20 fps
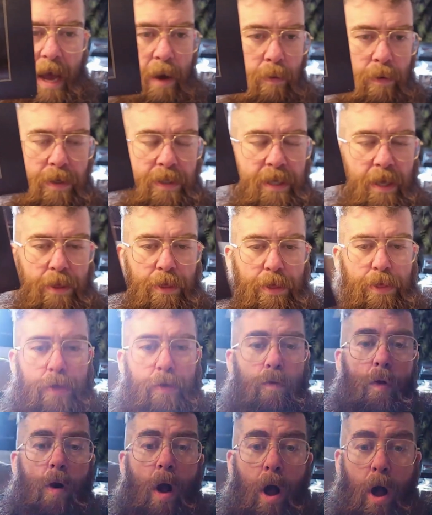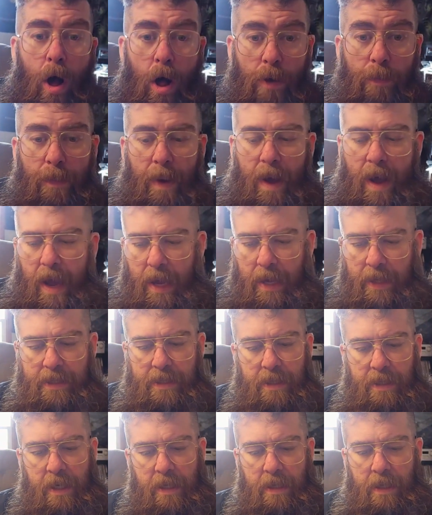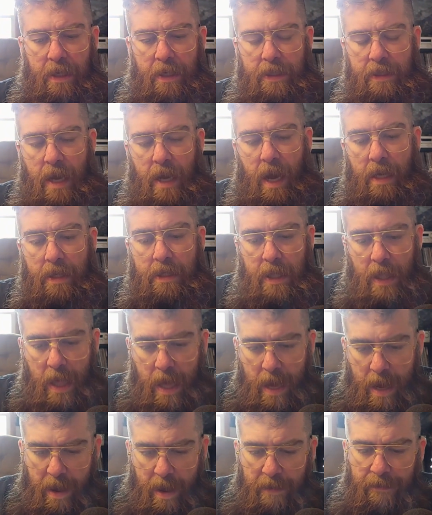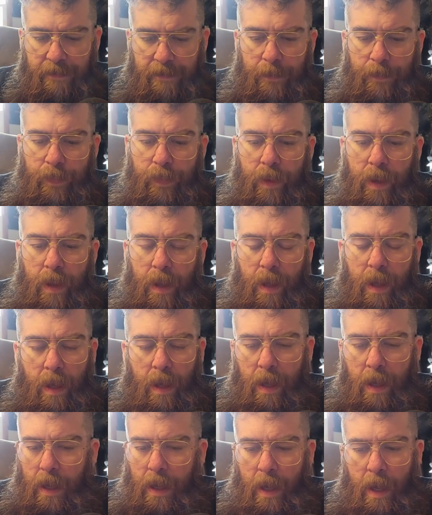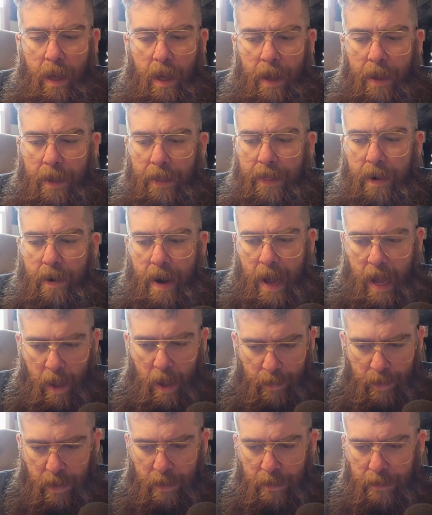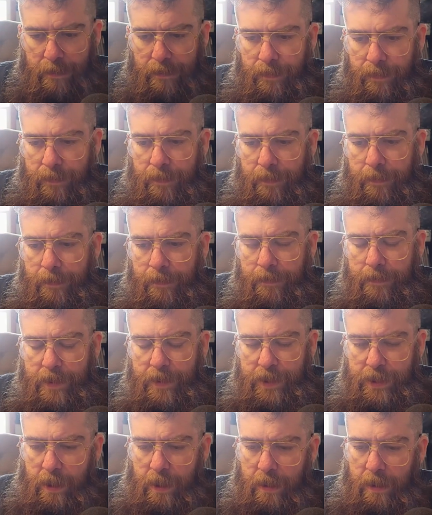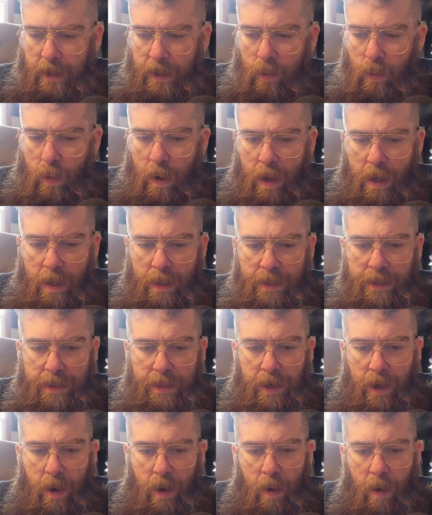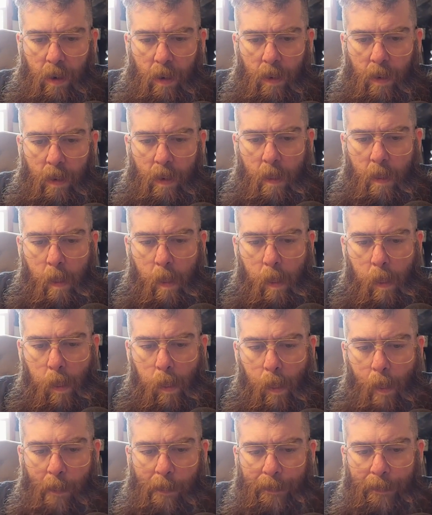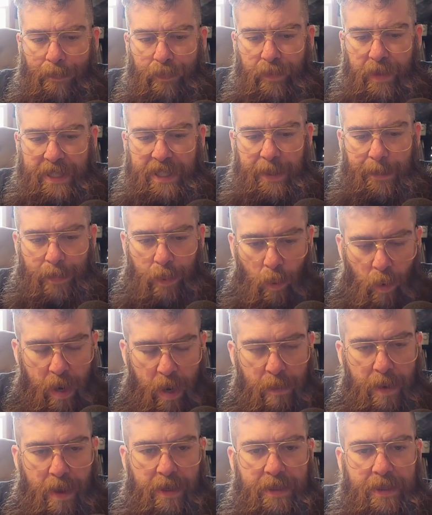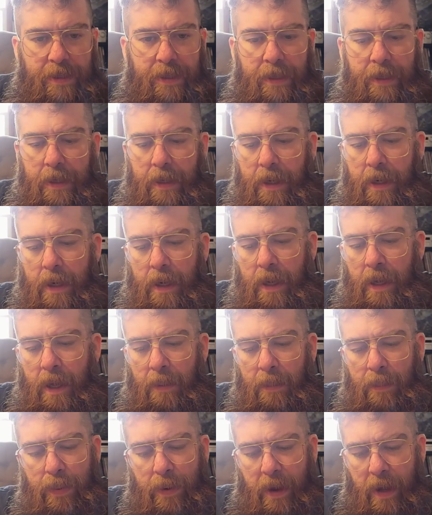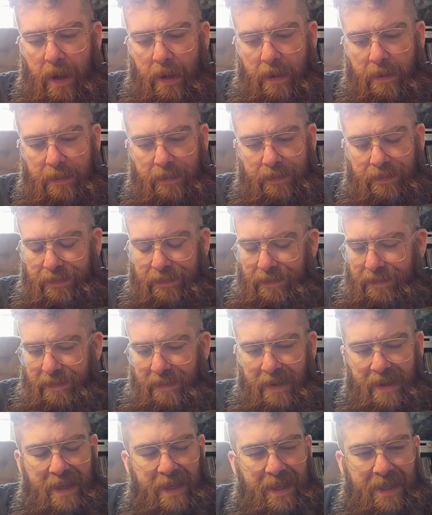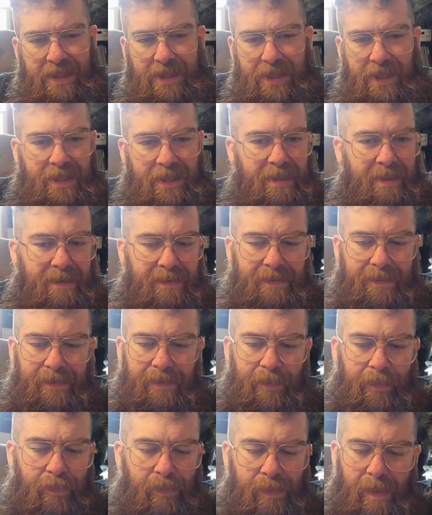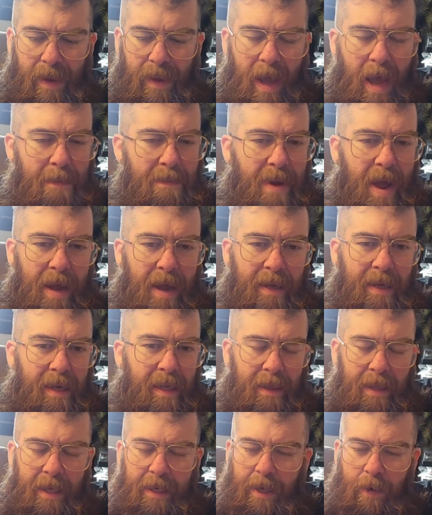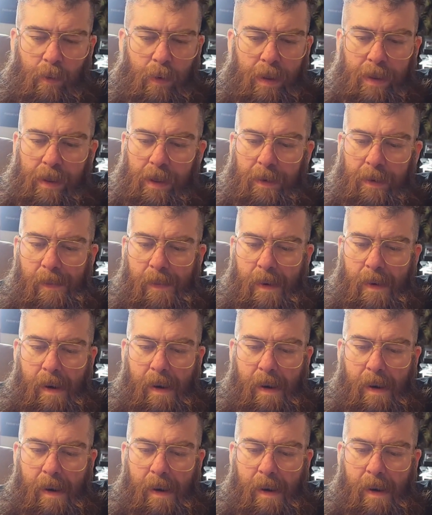I was enthralled by seeing these guys live. Their album certainly was no disappointment, but this just, I'm not clicking with it.